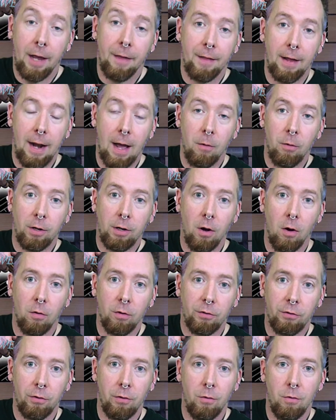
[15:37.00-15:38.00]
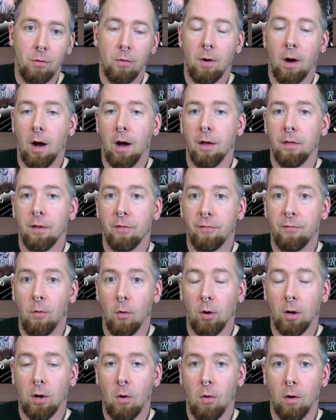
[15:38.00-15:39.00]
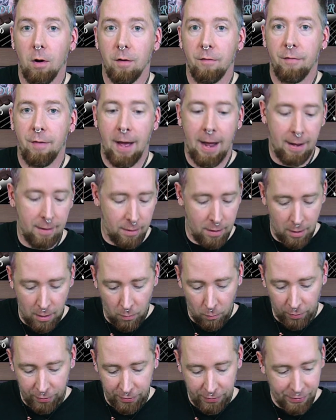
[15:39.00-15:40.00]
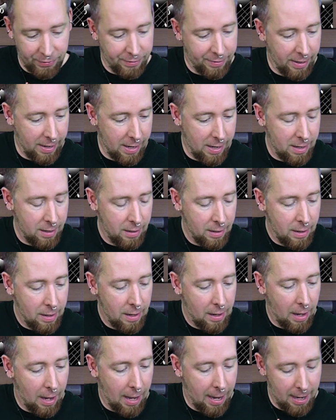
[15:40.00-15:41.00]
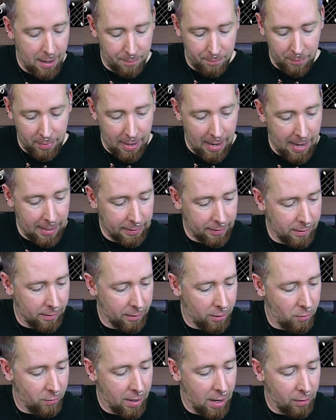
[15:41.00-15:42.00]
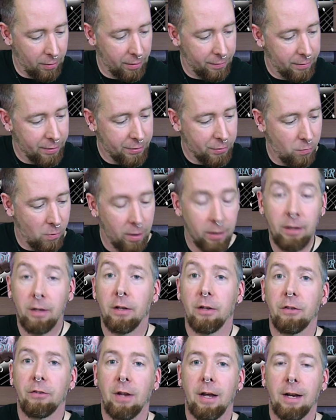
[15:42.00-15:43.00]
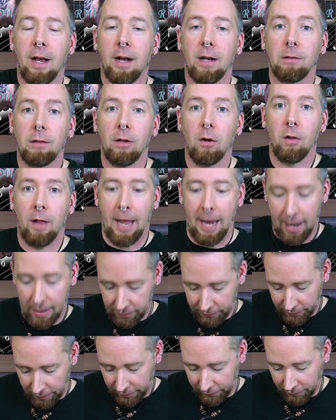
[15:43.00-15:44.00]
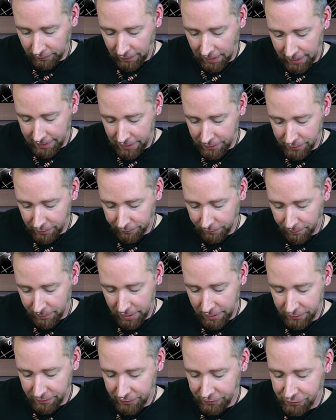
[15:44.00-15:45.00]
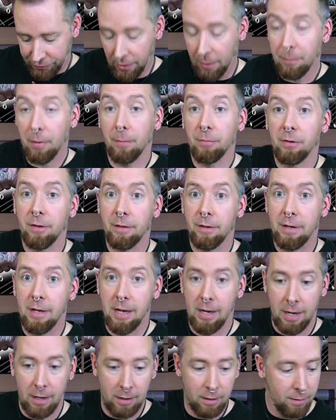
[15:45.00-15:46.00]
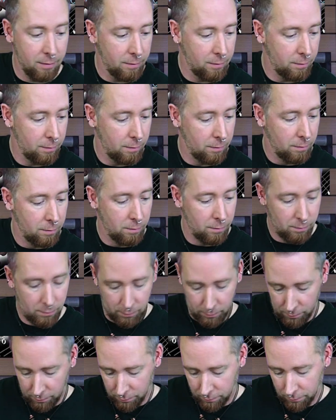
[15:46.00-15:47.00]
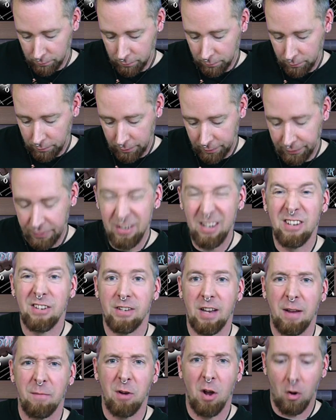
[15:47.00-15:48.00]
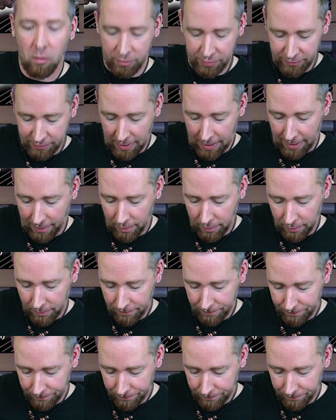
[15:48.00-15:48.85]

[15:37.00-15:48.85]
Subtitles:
And then I would go to the 4 chord of that, which is D. I am not going to go down to this one because I got little hands and it's a lot easier for me to just jump up to the D here. See, same note, just higher.